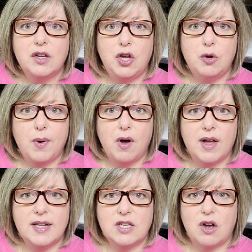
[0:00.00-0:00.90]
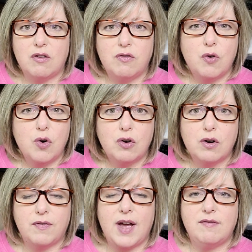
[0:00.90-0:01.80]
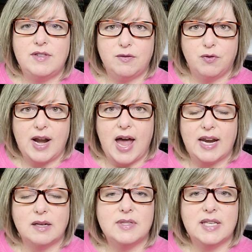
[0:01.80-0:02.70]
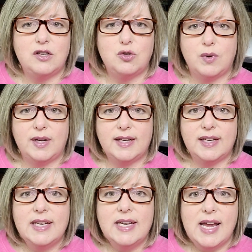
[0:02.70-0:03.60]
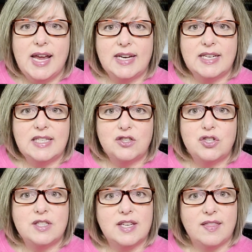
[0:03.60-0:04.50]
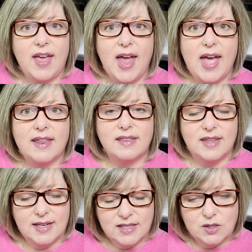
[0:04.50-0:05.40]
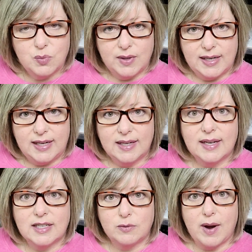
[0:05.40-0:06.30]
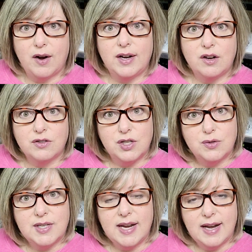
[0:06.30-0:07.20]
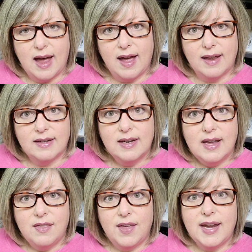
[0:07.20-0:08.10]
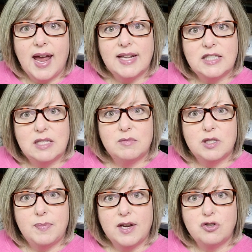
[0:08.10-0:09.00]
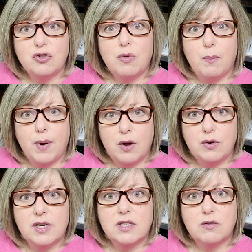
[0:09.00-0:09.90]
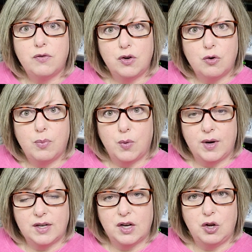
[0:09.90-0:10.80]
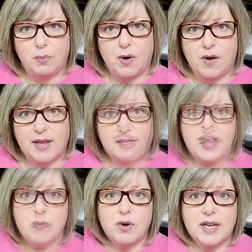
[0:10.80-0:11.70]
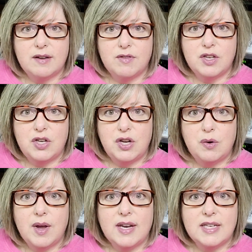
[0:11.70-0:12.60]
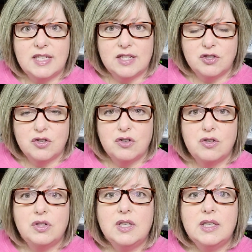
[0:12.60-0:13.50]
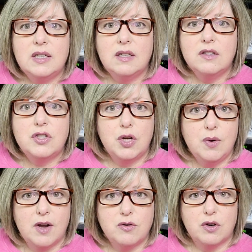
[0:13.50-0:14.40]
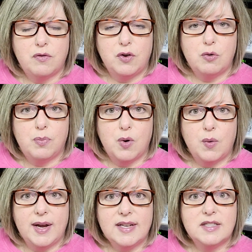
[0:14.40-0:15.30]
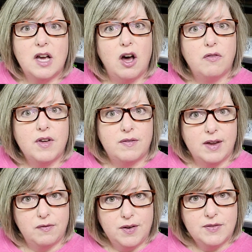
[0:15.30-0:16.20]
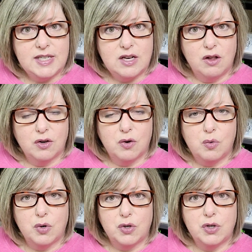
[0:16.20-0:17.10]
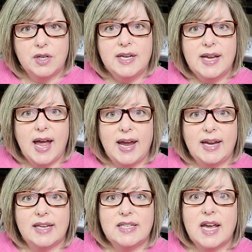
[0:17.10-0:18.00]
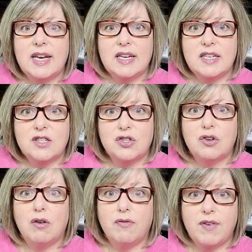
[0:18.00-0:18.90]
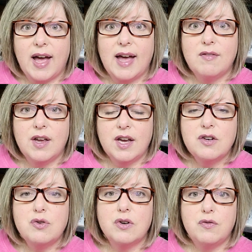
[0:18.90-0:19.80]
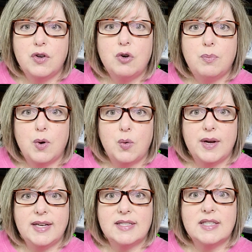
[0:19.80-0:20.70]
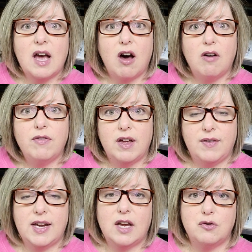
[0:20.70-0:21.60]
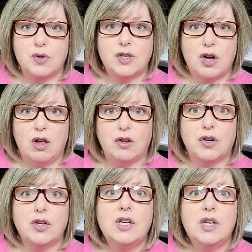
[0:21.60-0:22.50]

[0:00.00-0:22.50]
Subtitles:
coupons on 4 or 5 different items each week. In addition to that, this week, expiring on Tuesday night, they had some special bonus fuel point coupon. They were giving you an additional 200 fuel points off of a $50 order and an additional 500 fuel points off of a $100